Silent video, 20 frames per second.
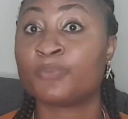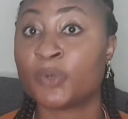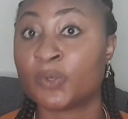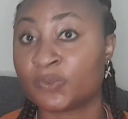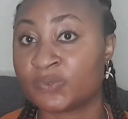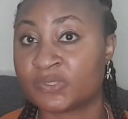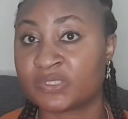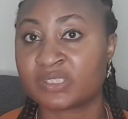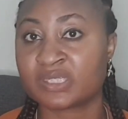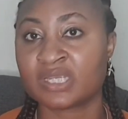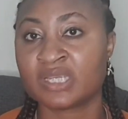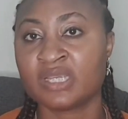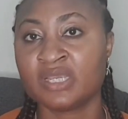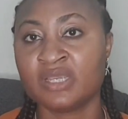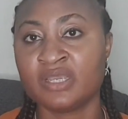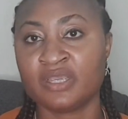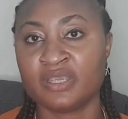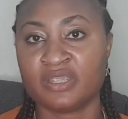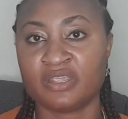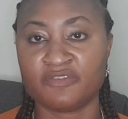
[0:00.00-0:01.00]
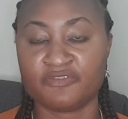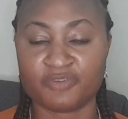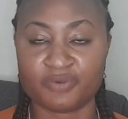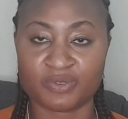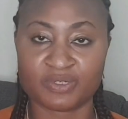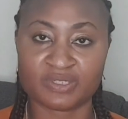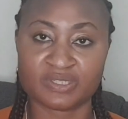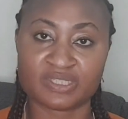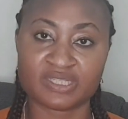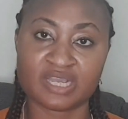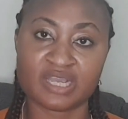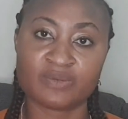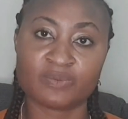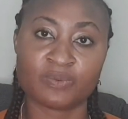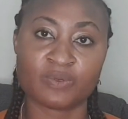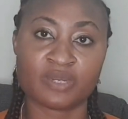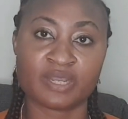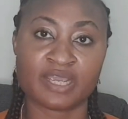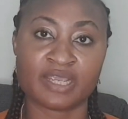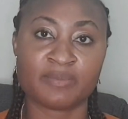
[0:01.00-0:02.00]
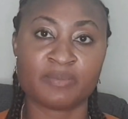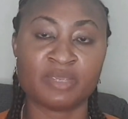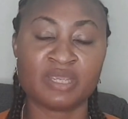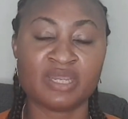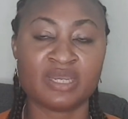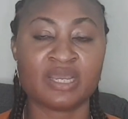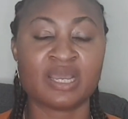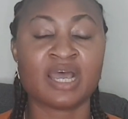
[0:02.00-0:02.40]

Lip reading: both, if you understand what I mean.